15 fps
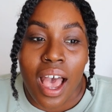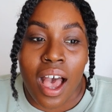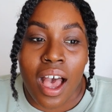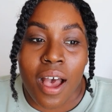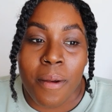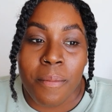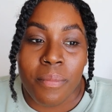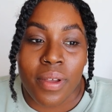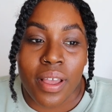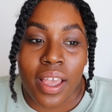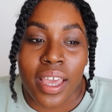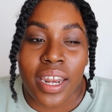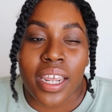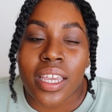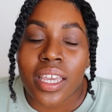and
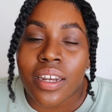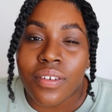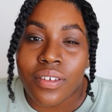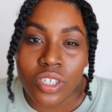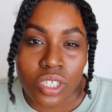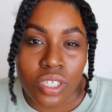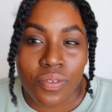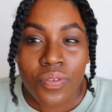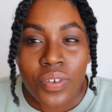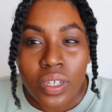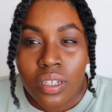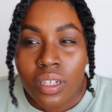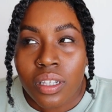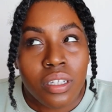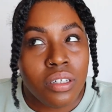it can just
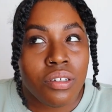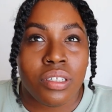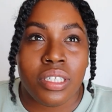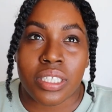feel a little